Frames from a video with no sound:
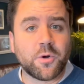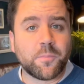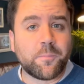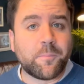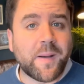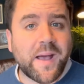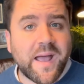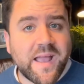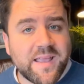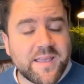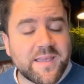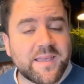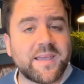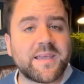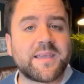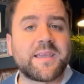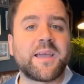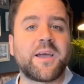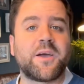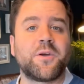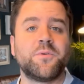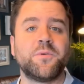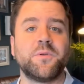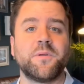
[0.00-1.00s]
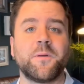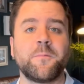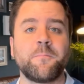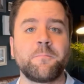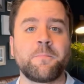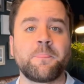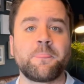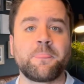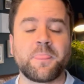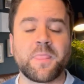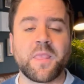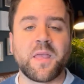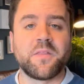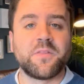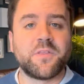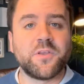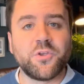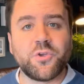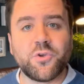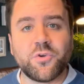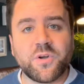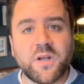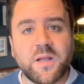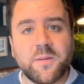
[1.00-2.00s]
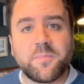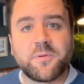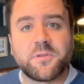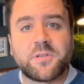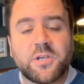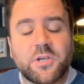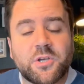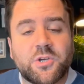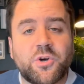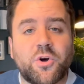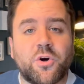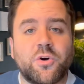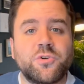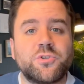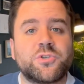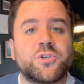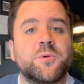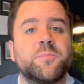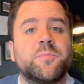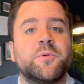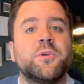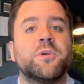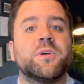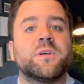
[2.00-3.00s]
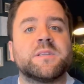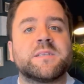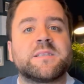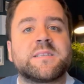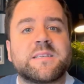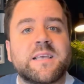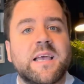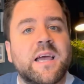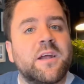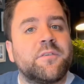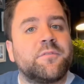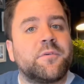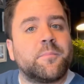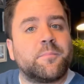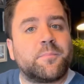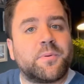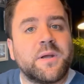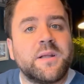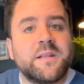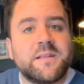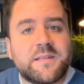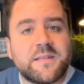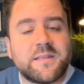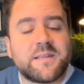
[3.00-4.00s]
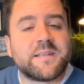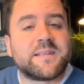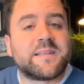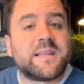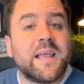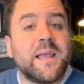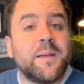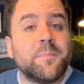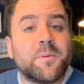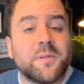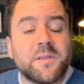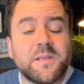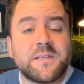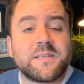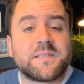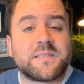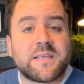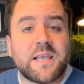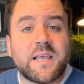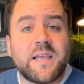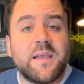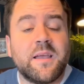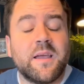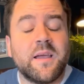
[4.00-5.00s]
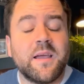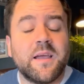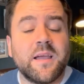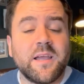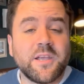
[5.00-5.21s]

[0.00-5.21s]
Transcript: bank account that you're able to contribute and serve and bring to the table and say,